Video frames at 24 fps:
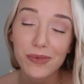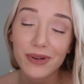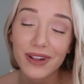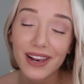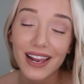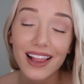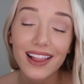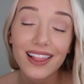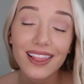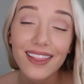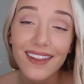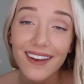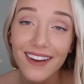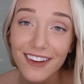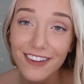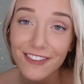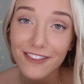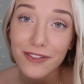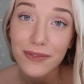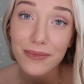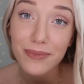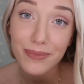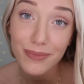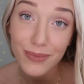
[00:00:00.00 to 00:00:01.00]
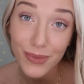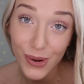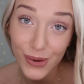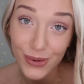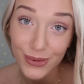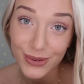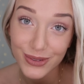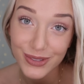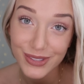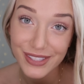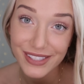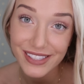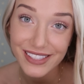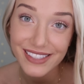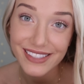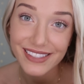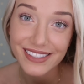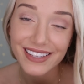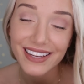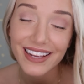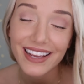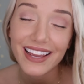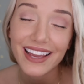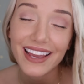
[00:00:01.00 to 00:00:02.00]
What I love
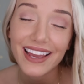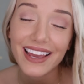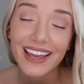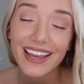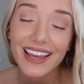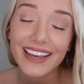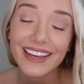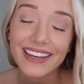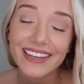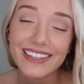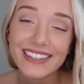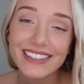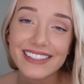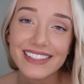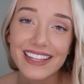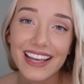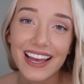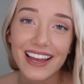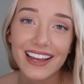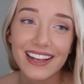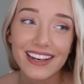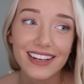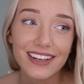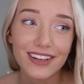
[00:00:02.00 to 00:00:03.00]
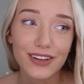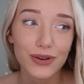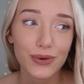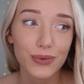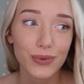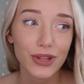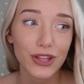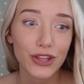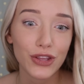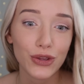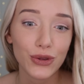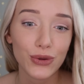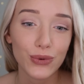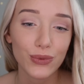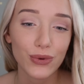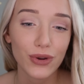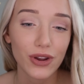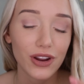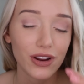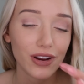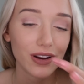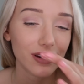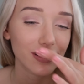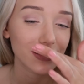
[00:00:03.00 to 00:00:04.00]
most is that when you
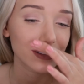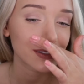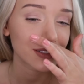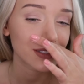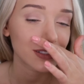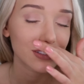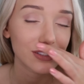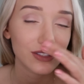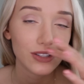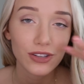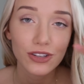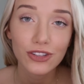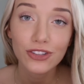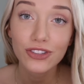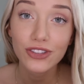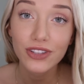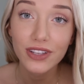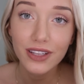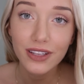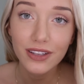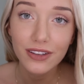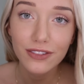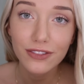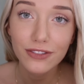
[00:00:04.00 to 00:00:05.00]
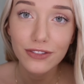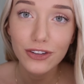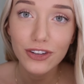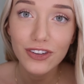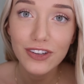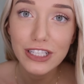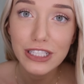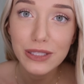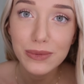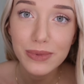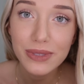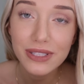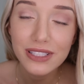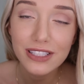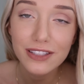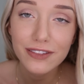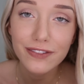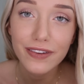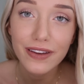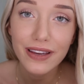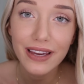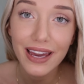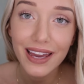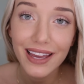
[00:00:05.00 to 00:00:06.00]
are searching for a
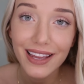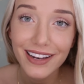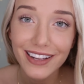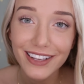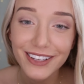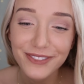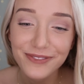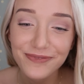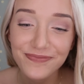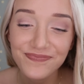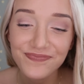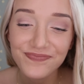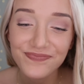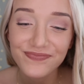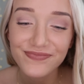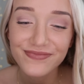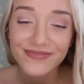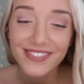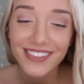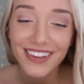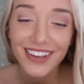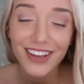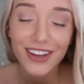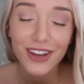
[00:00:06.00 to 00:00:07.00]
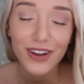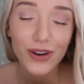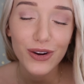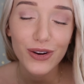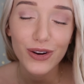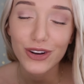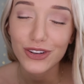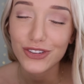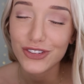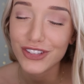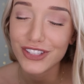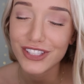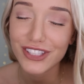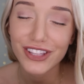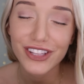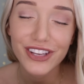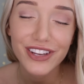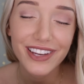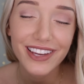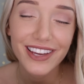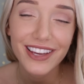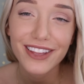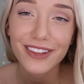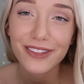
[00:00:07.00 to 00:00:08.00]
specific item, or just
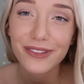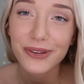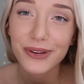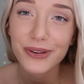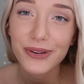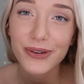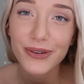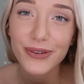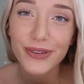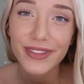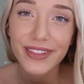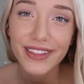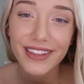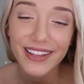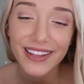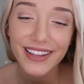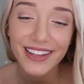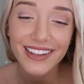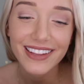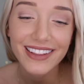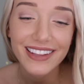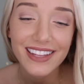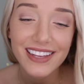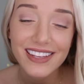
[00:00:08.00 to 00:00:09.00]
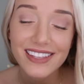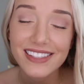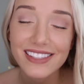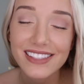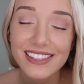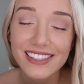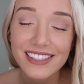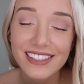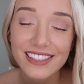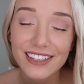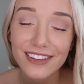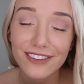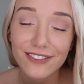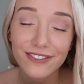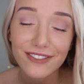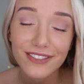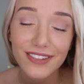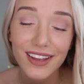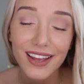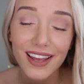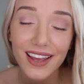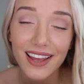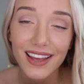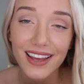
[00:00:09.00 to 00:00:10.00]
looking through the list
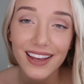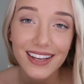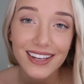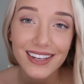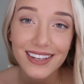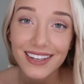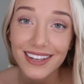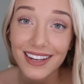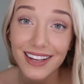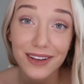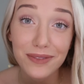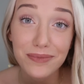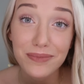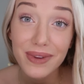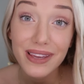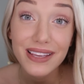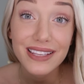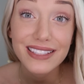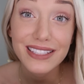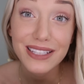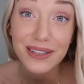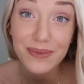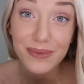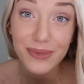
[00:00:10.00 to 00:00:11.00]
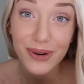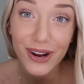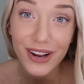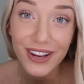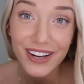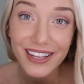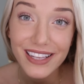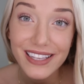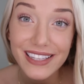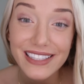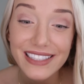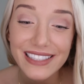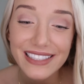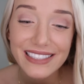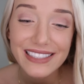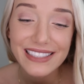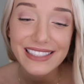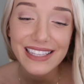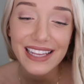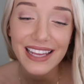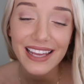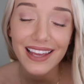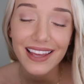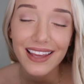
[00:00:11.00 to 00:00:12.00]
of amazing
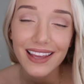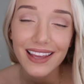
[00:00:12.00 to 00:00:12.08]
products,